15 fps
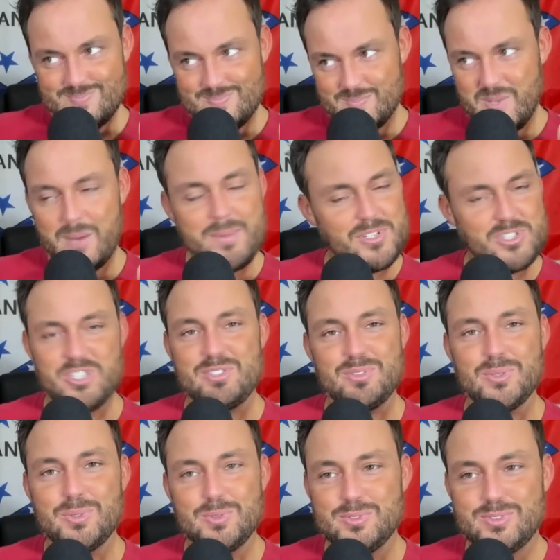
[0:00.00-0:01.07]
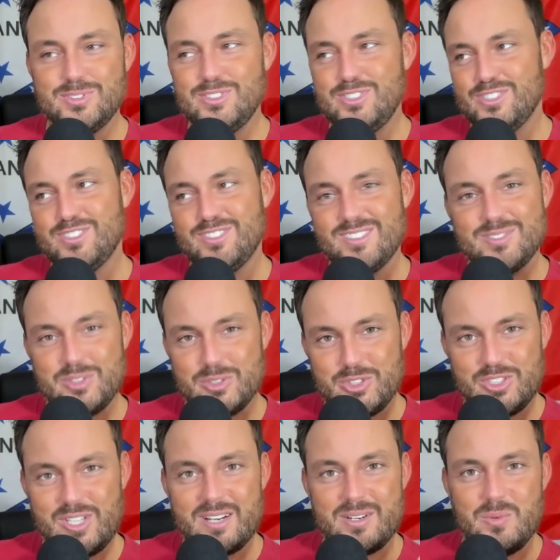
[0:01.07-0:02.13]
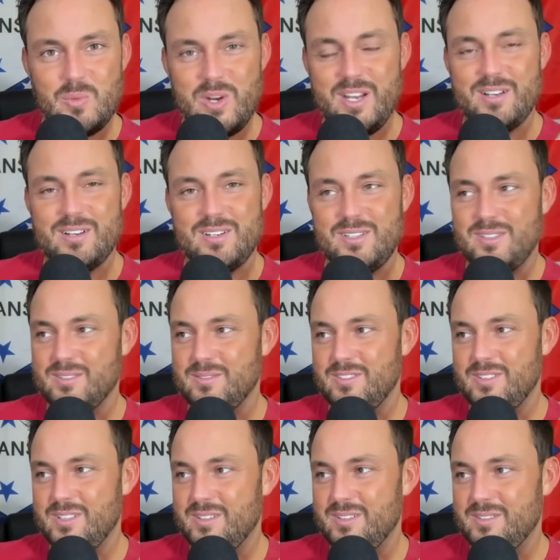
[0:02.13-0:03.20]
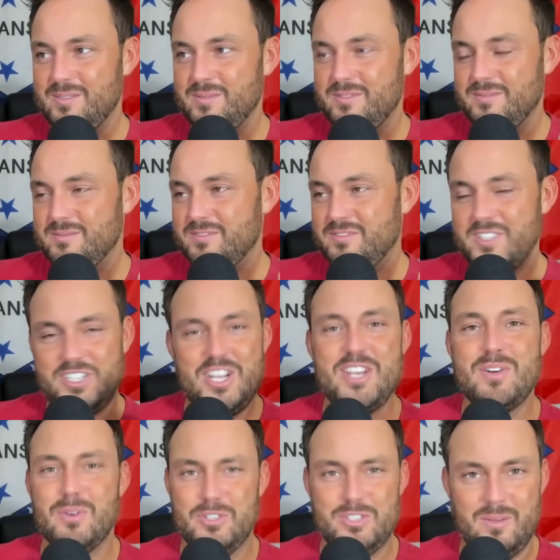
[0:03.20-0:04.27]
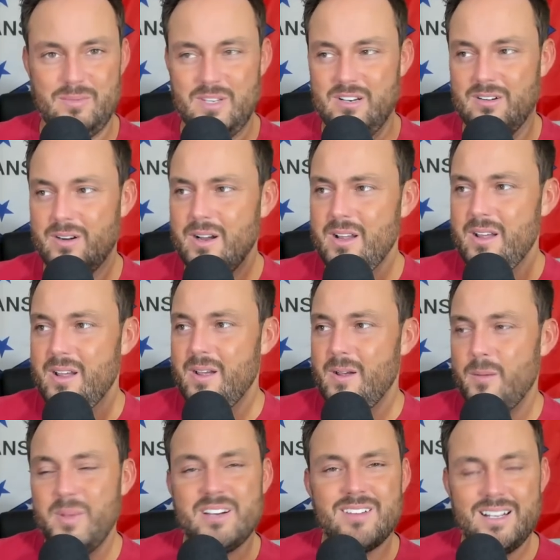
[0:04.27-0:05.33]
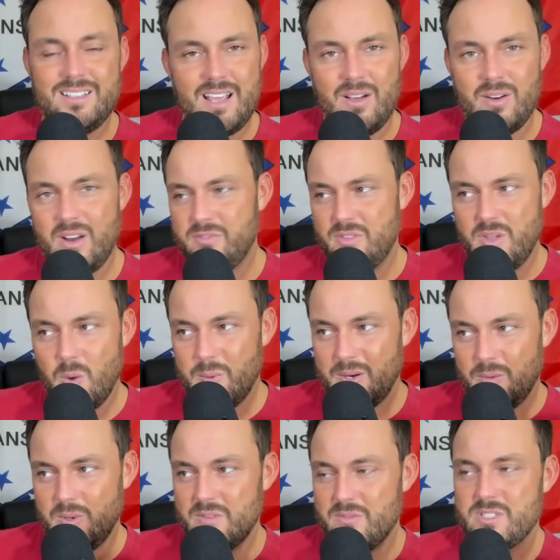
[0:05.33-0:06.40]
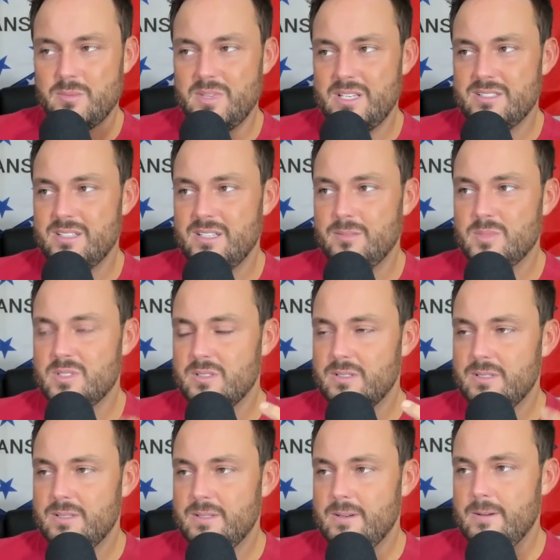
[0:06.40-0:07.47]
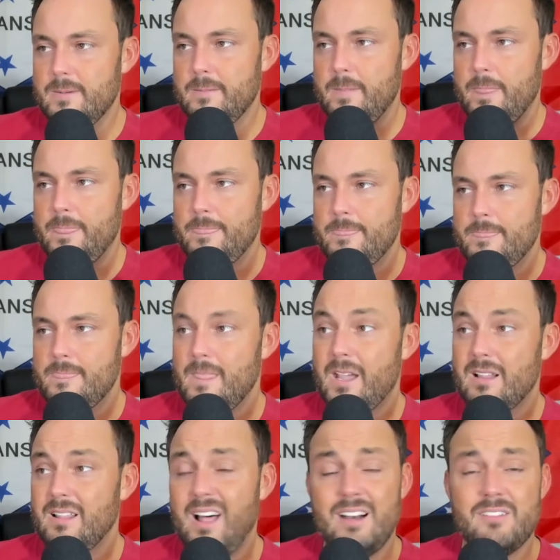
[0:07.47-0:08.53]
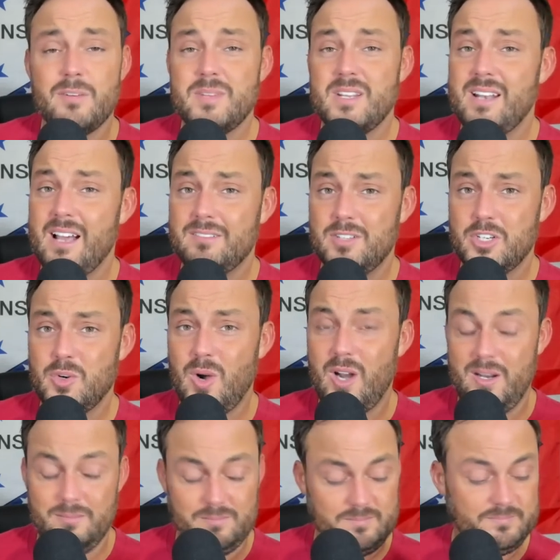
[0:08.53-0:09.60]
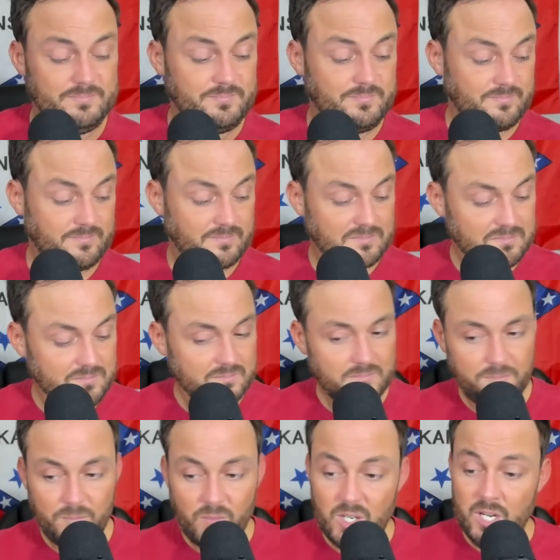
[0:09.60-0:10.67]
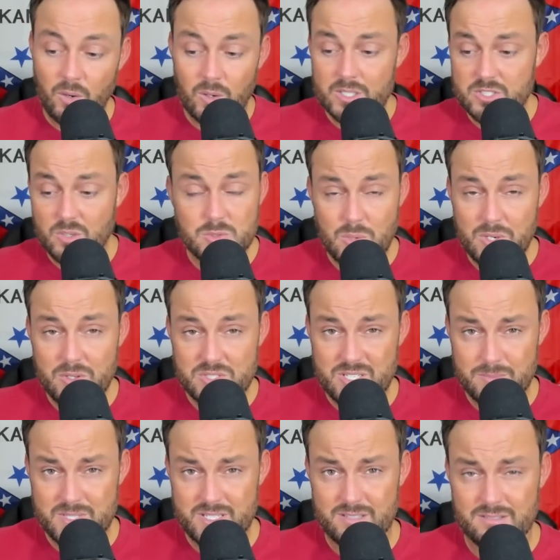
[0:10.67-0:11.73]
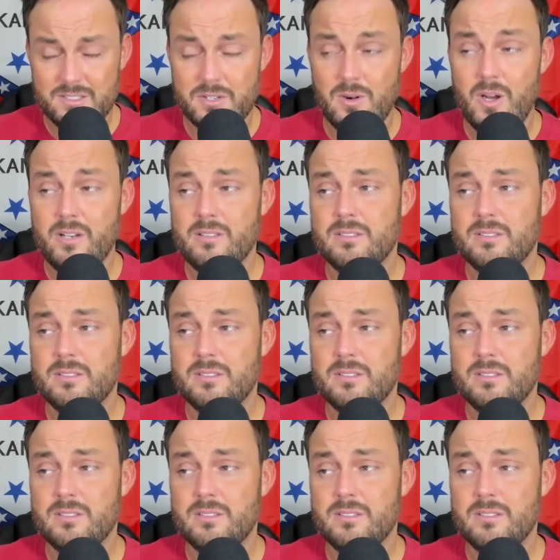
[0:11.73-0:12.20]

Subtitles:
Maybe it's just a little second week fatigue or something, or a big letdown after the opening week or something. Like, a lot of them did not look great. And Arkansas was one of those teams that didn't look great.